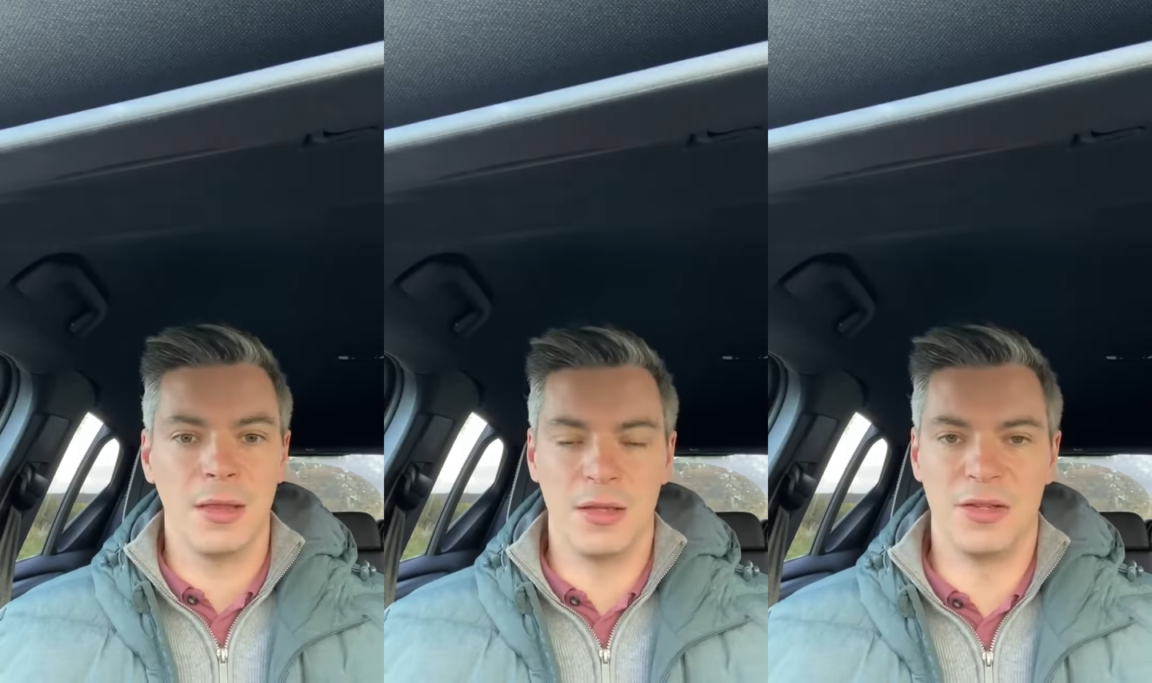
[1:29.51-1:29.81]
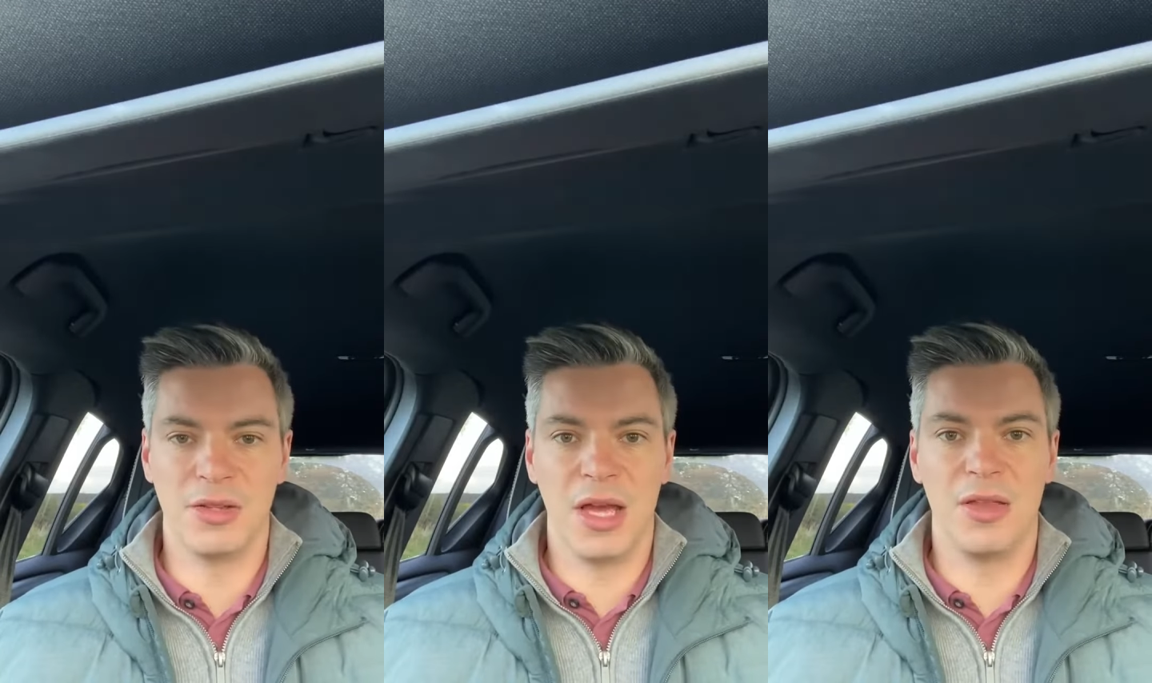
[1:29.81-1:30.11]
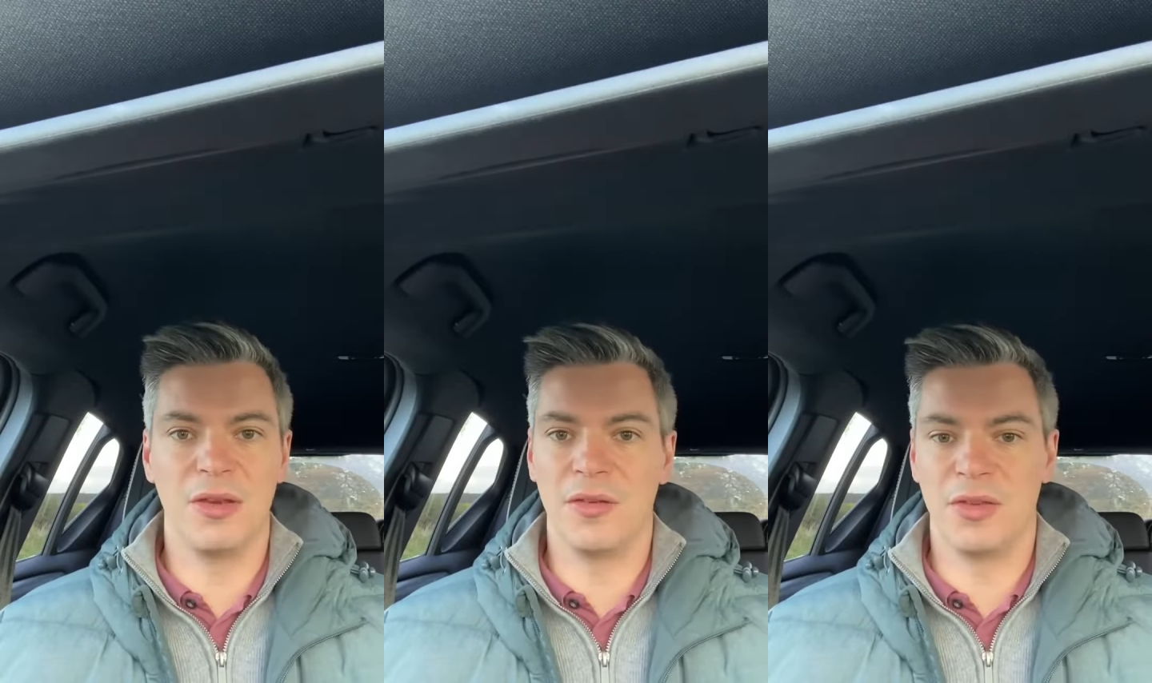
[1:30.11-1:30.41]
the
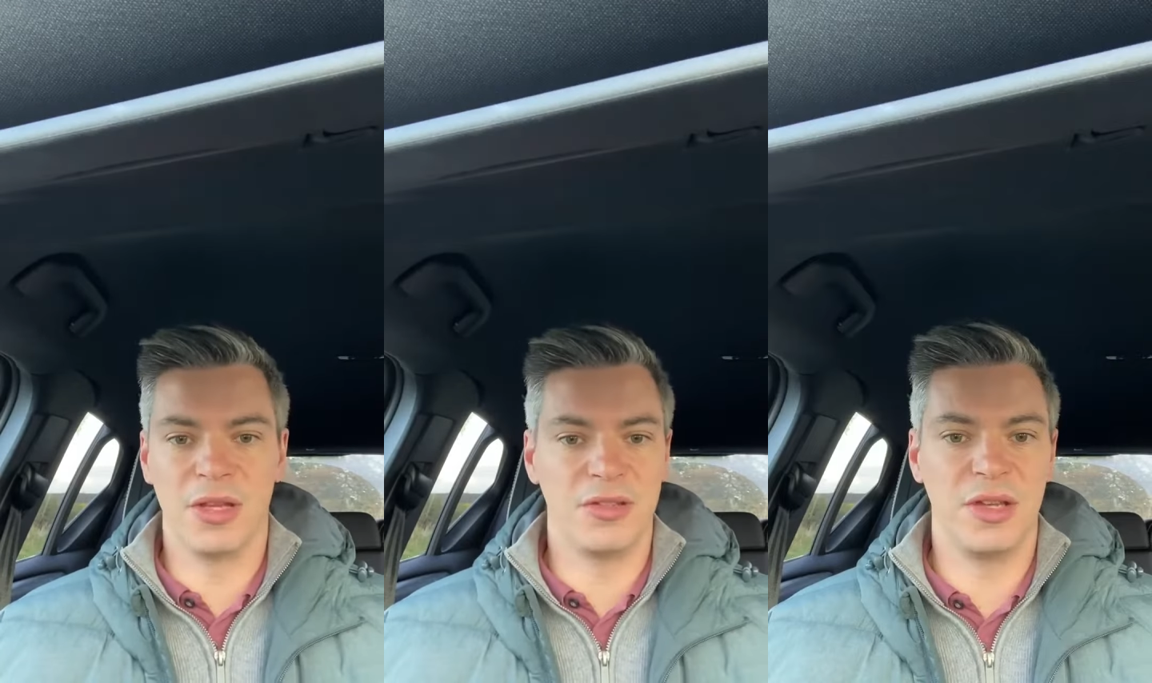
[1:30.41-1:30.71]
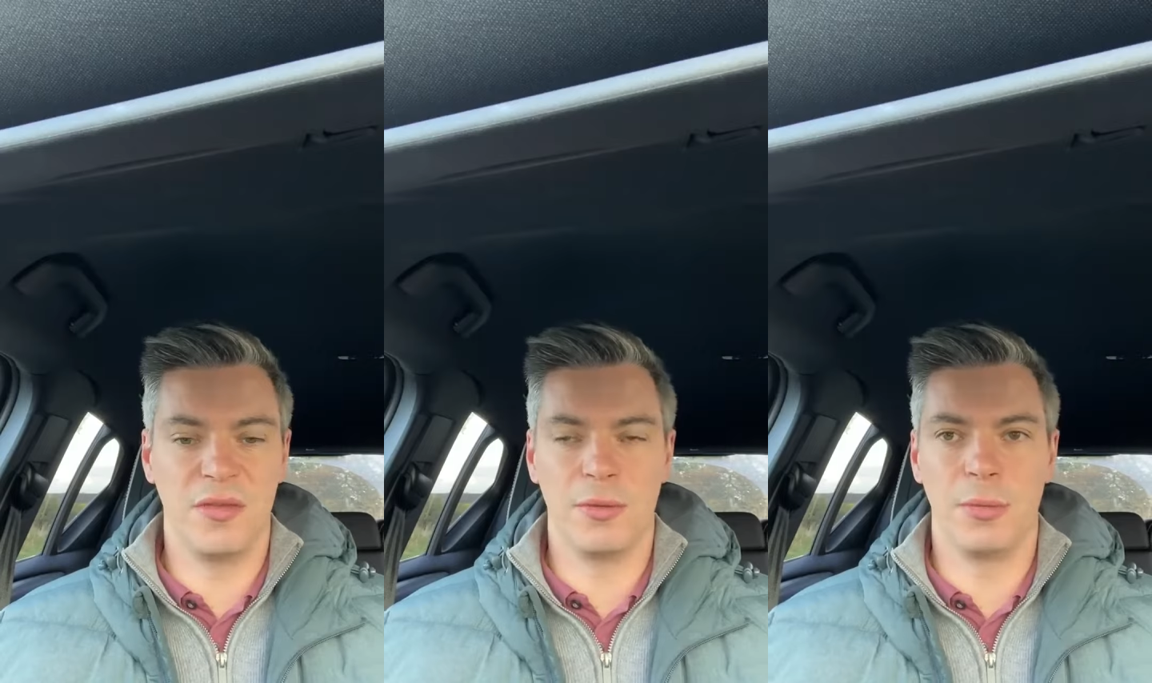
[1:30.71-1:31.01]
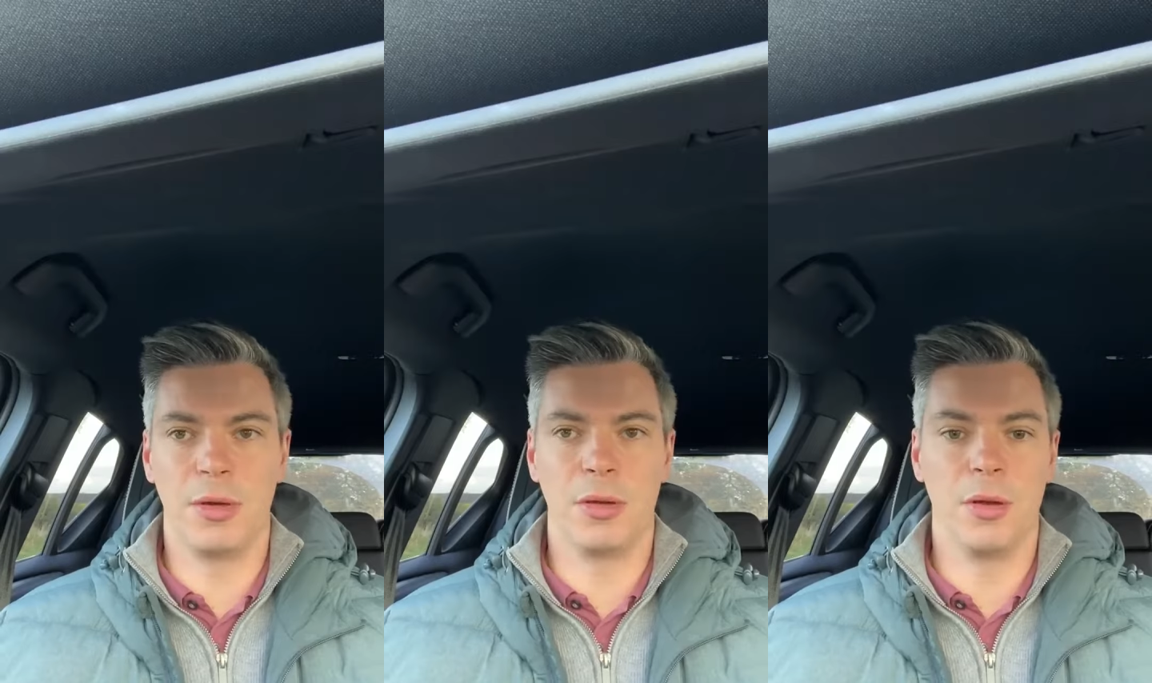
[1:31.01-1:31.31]
designs, and as you can see
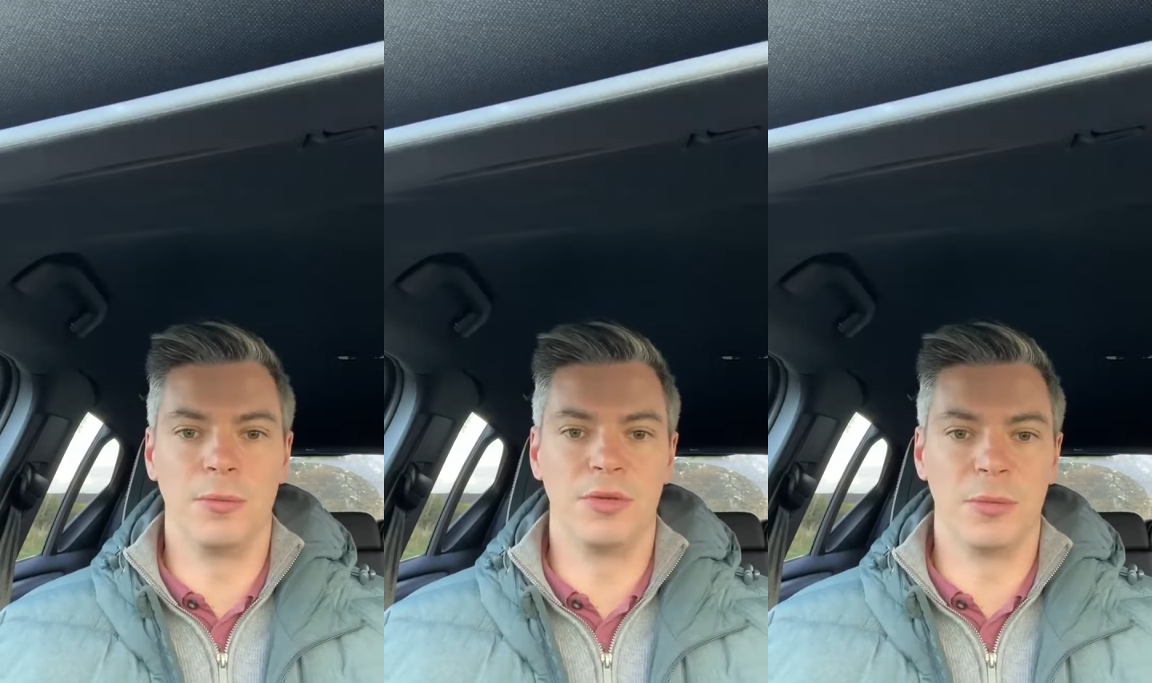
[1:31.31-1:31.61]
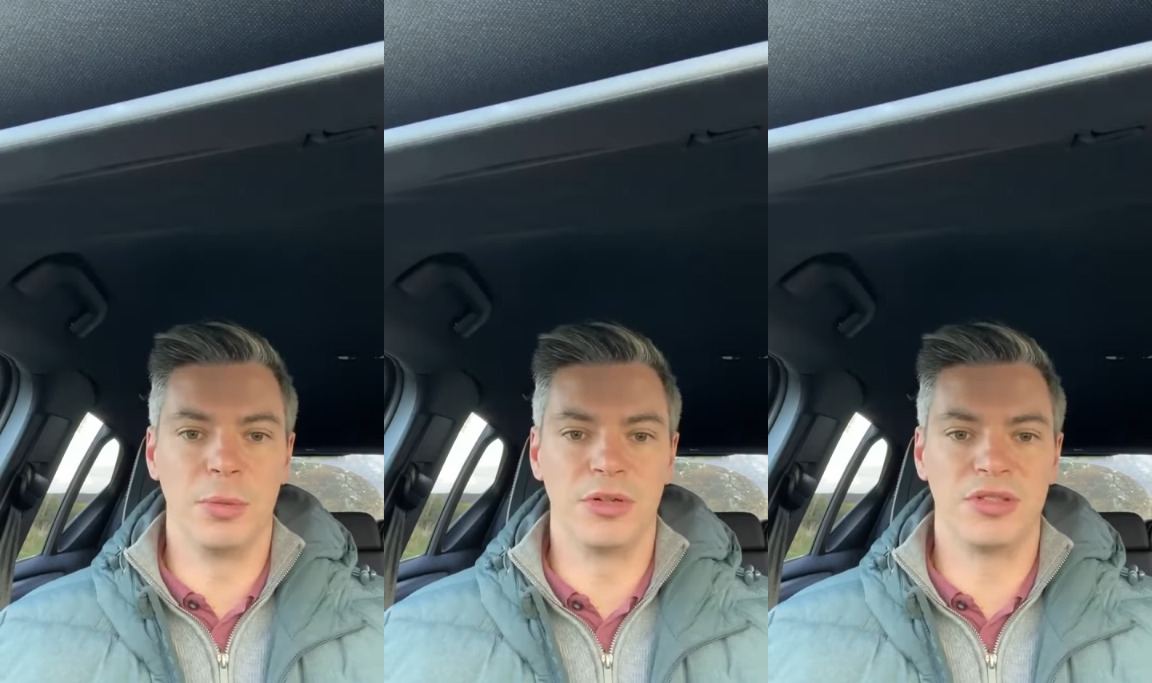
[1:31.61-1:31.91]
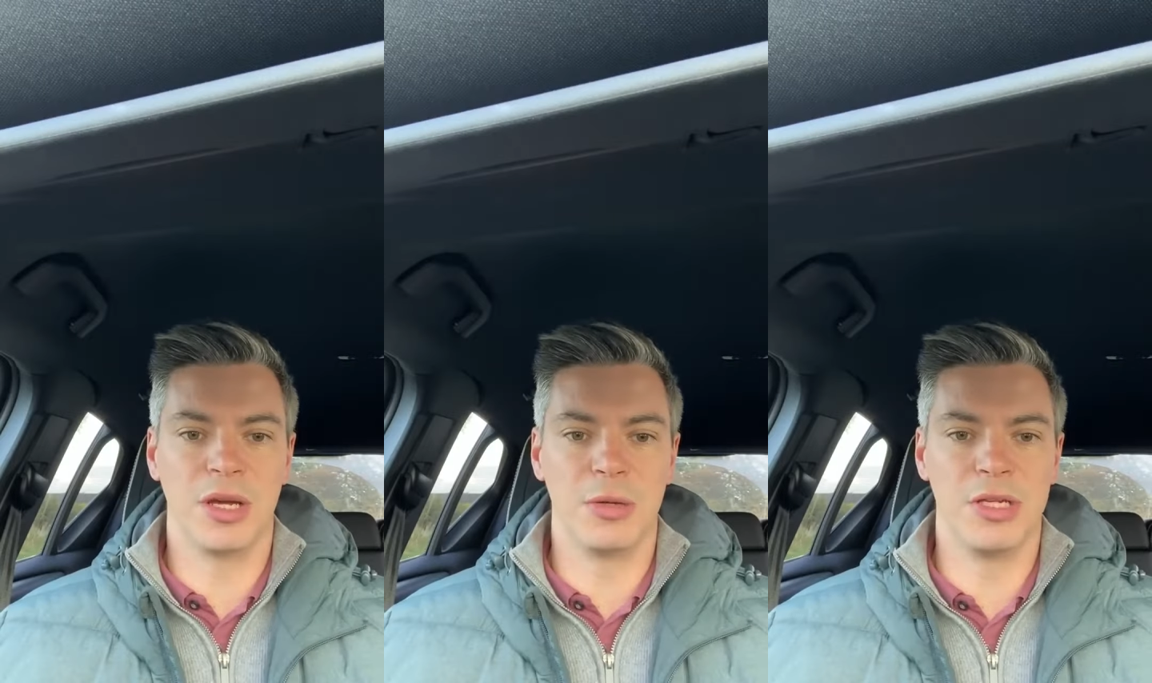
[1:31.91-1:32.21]
from, you know, the homes and the
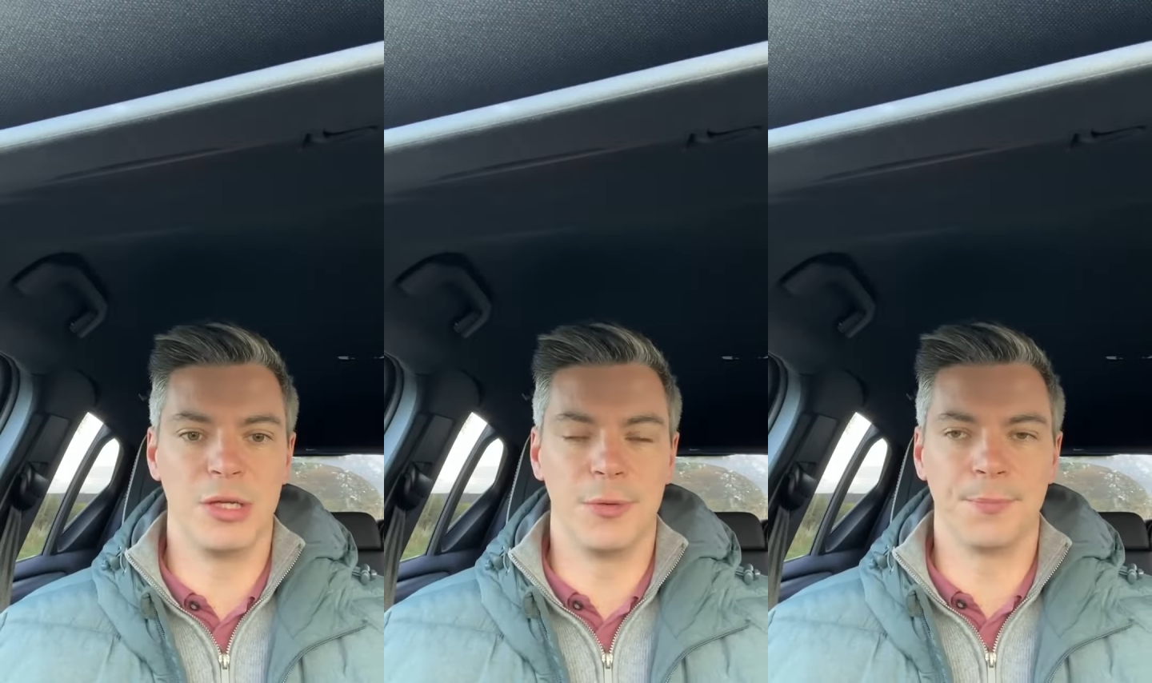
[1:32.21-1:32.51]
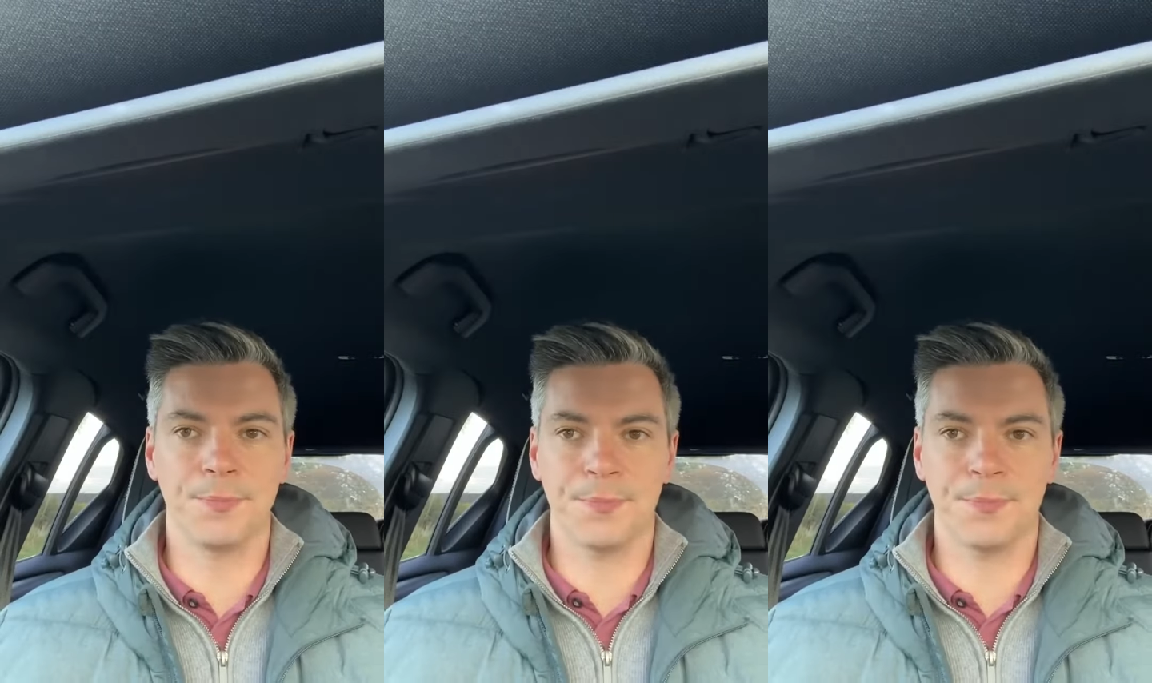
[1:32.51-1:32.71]
brochures that we do,